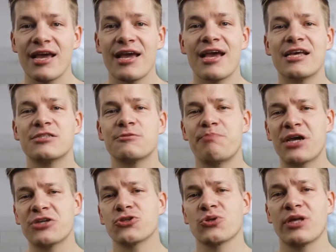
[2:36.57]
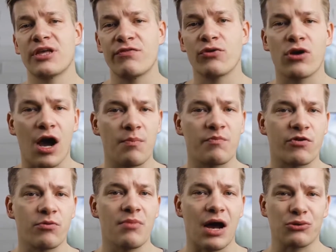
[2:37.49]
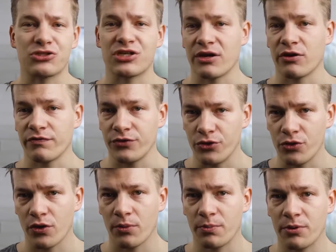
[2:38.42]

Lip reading: especially if you come from outside of Europe.